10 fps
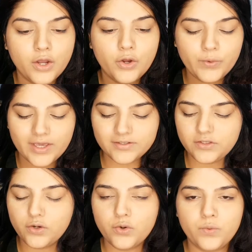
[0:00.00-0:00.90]
Okay,
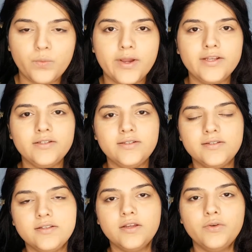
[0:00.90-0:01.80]
so
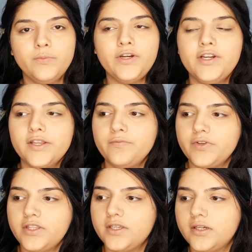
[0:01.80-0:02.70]
once we're done
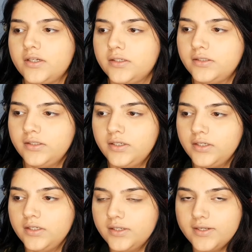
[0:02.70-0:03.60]
with the
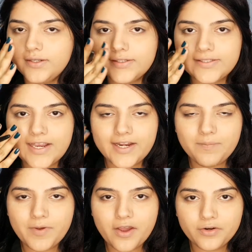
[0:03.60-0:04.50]

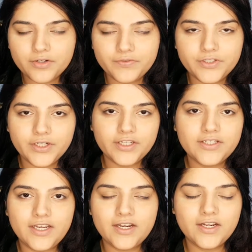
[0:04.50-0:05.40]
setting powder for the
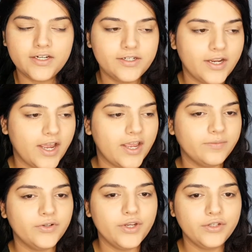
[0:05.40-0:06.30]
concealer, I'm
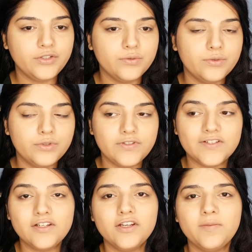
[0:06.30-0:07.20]
going to
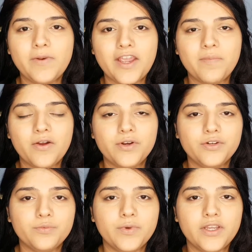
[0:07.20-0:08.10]
still not apply powder
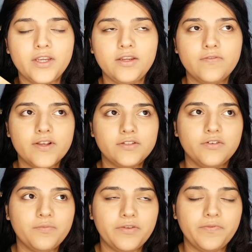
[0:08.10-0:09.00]
to my rest
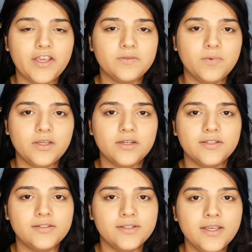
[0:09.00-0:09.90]
of my face,
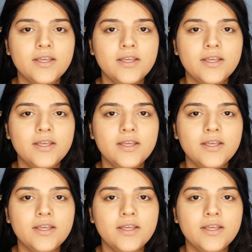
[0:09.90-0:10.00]
because